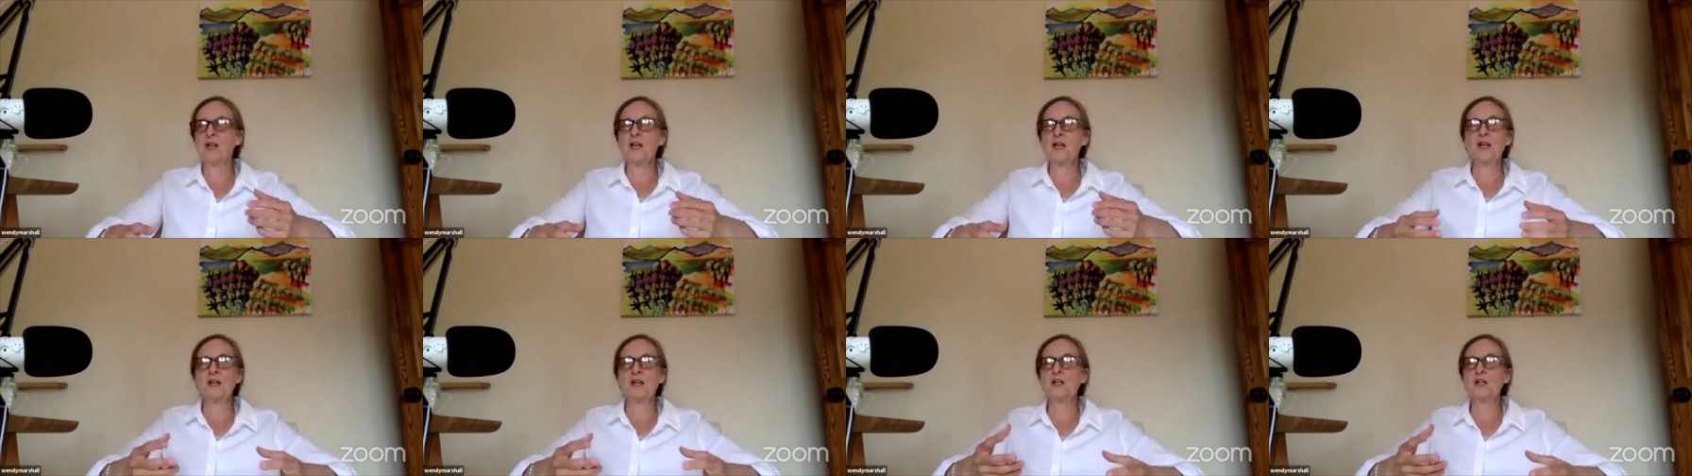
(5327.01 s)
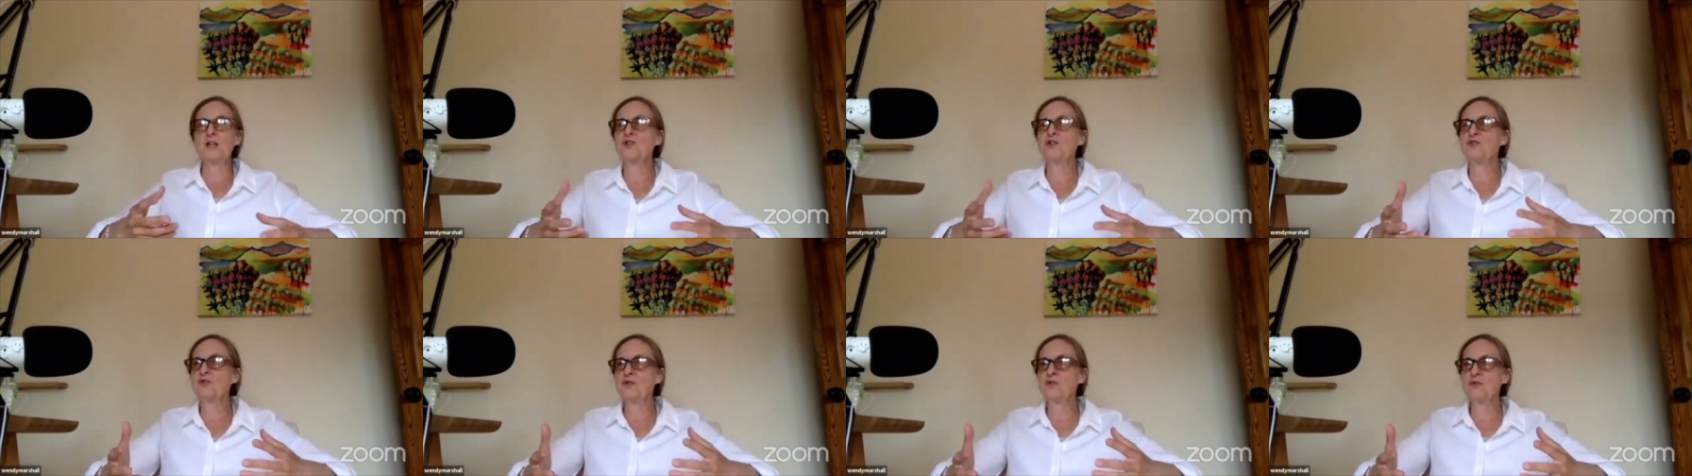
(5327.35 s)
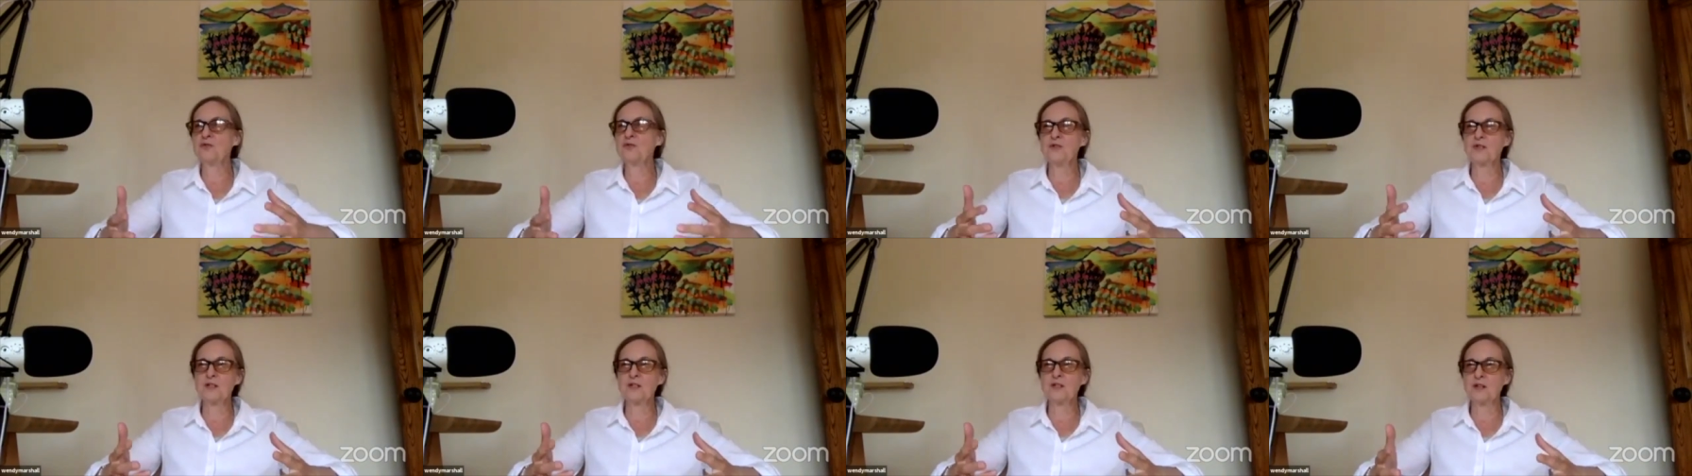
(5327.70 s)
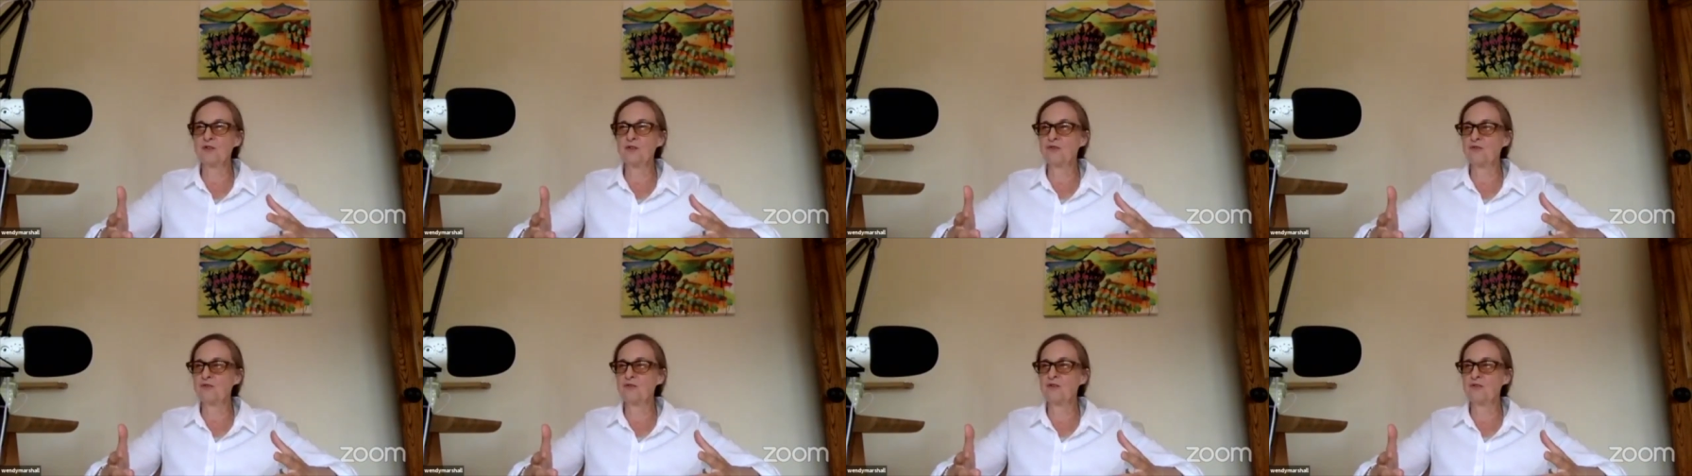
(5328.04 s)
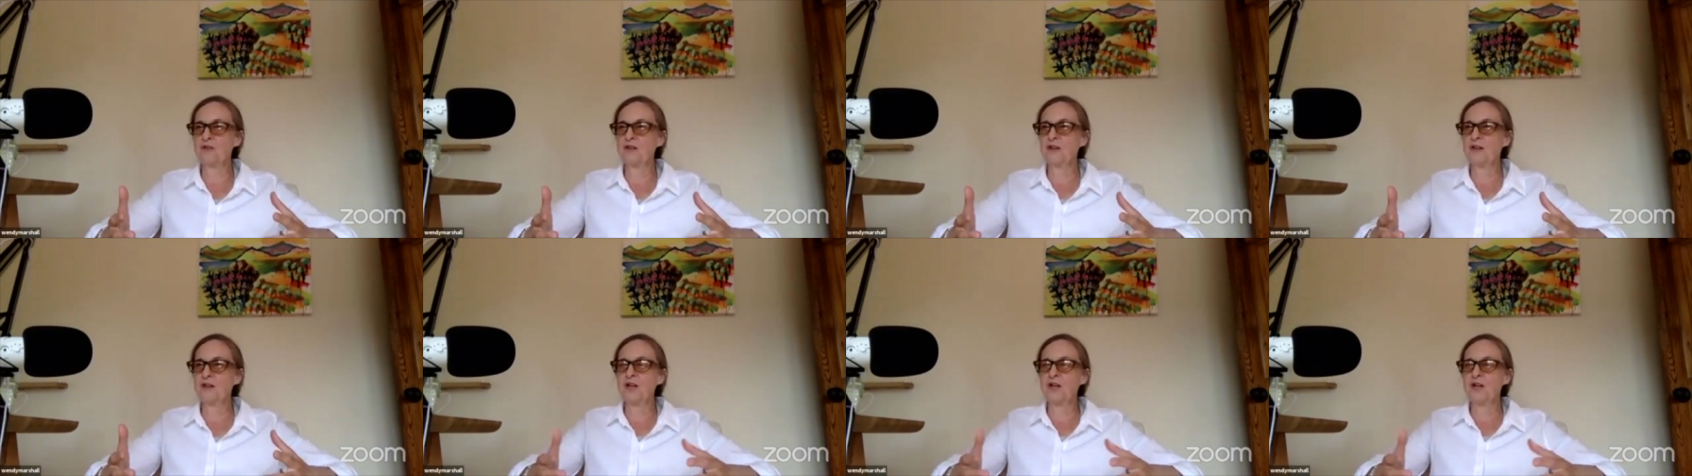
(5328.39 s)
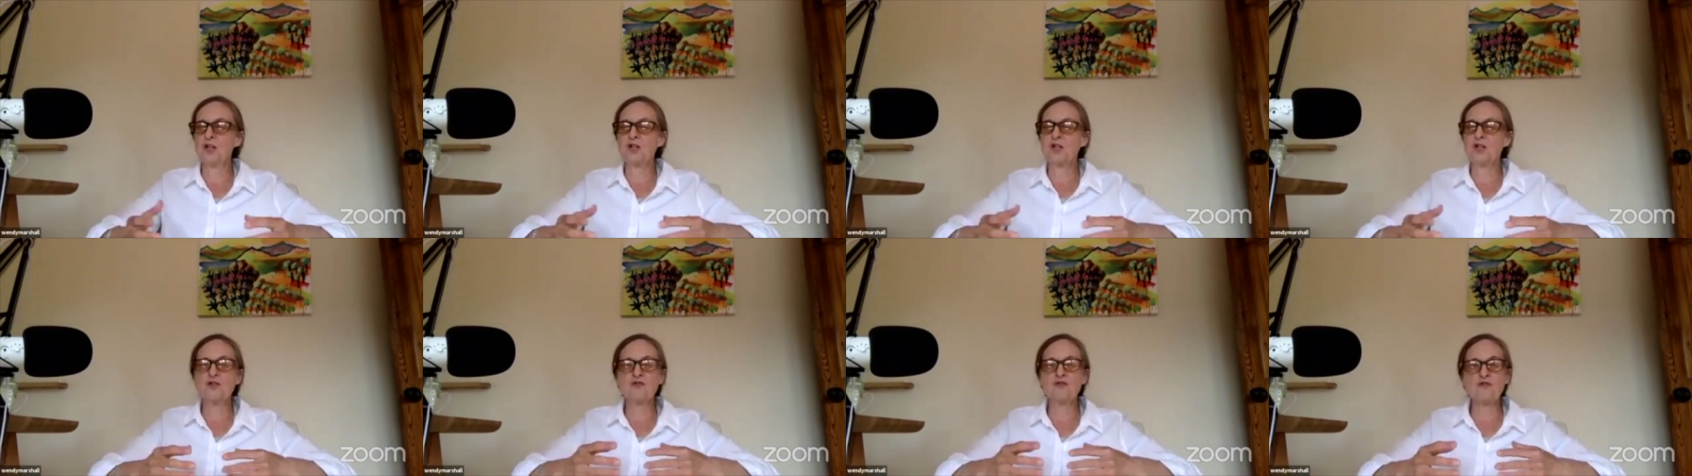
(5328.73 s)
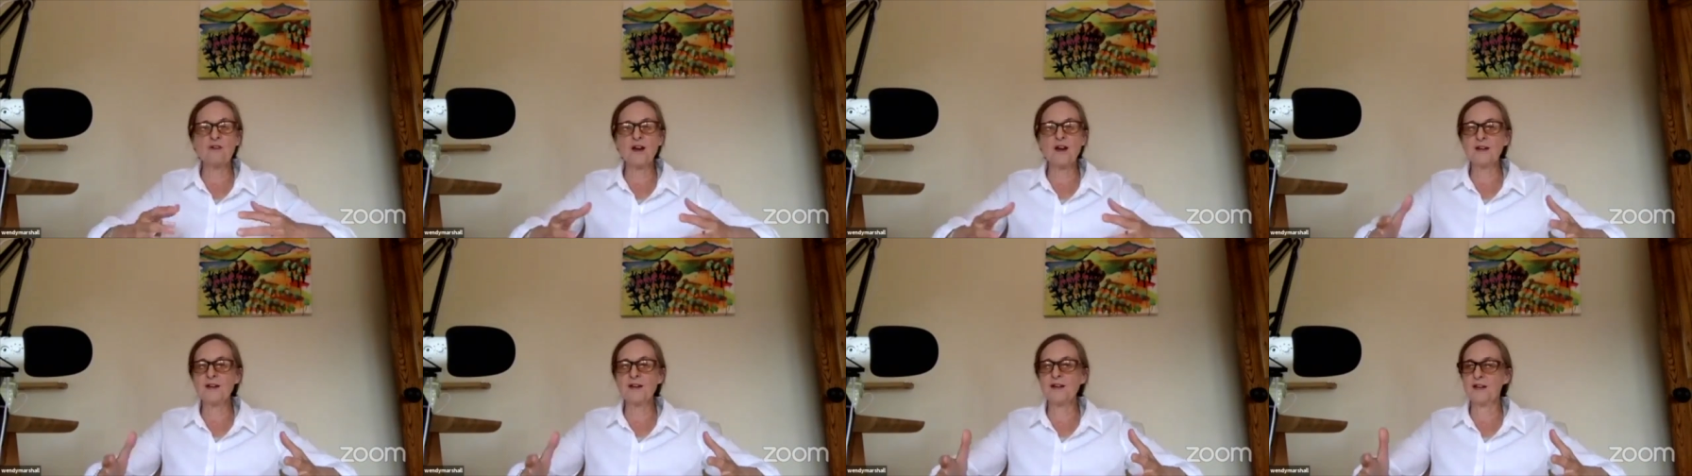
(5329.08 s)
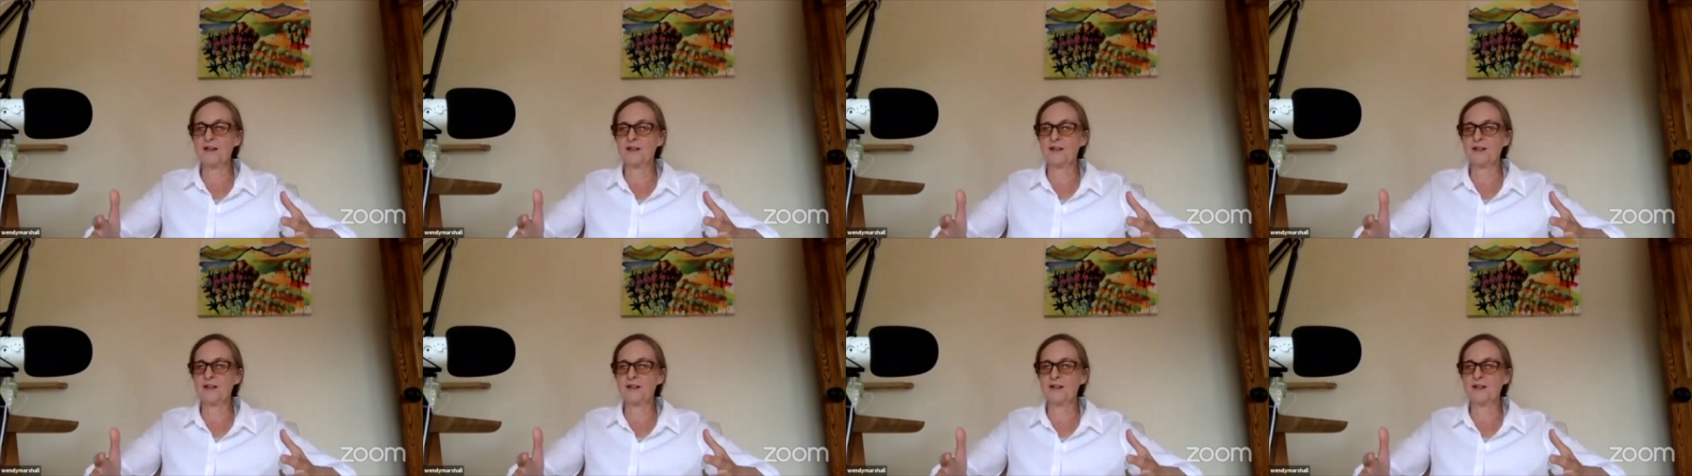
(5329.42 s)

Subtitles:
and intrusive and draining.